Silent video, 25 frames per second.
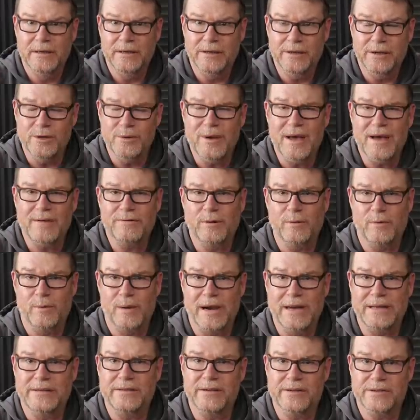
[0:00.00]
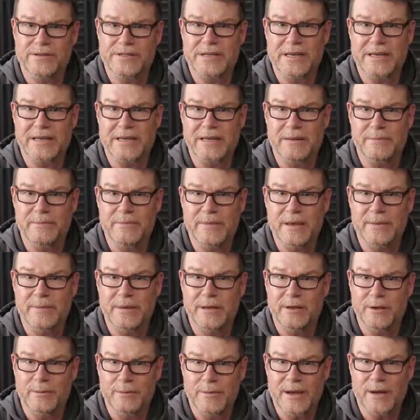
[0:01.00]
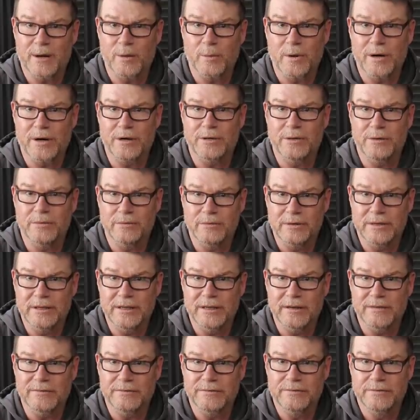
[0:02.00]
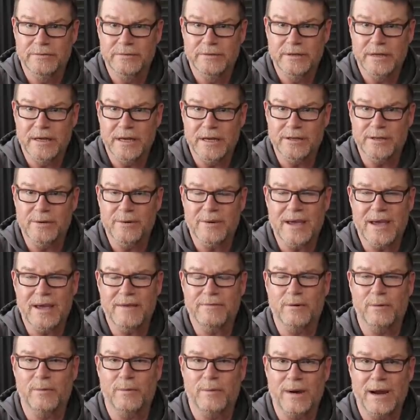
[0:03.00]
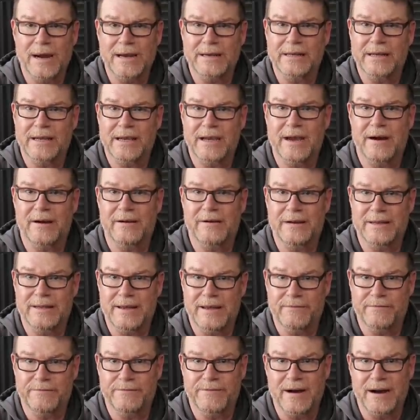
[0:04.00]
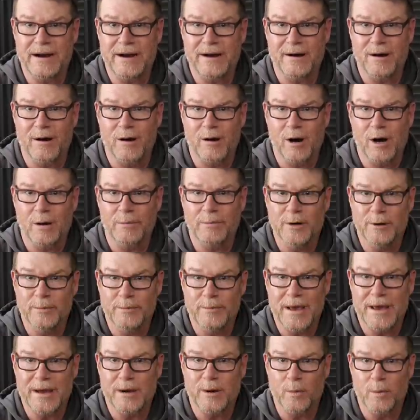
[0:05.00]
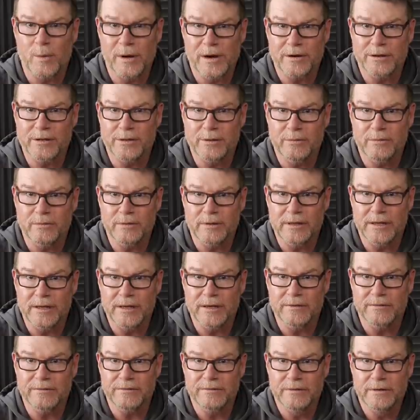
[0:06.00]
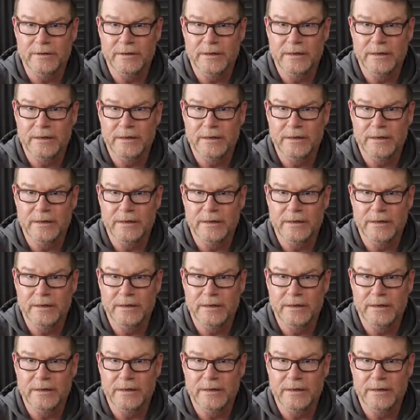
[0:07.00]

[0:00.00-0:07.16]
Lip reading: You have a right to the Second Amendment no matter where you live. And you have a right to carry that firearm no matter where you live.